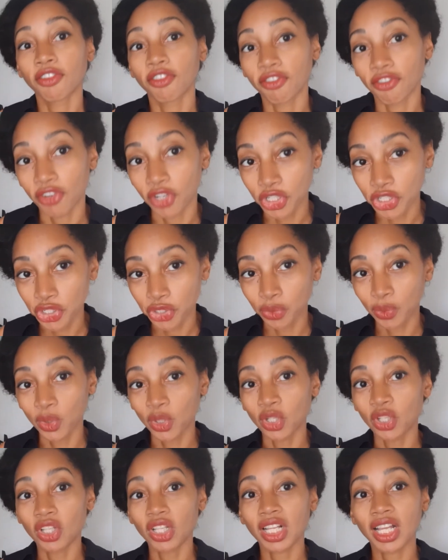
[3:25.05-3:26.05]

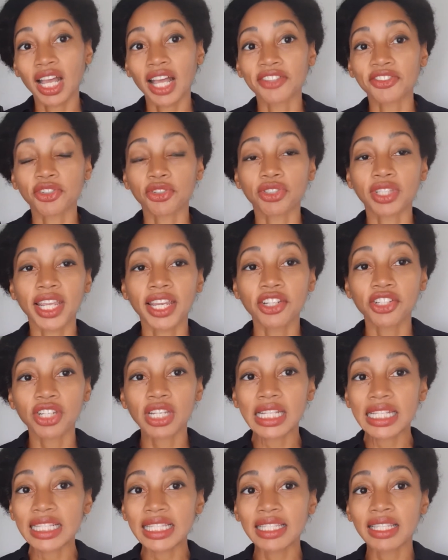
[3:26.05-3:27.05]
Virtual
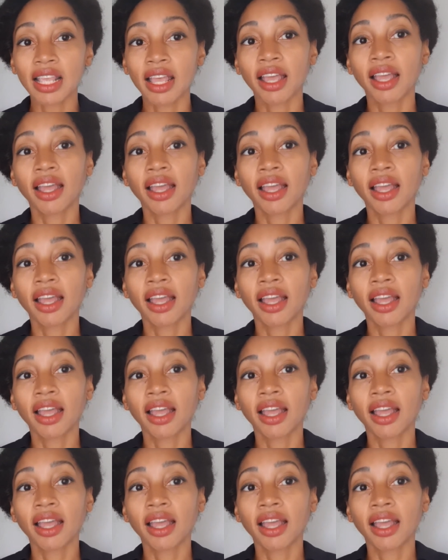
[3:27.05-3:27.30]
consultations,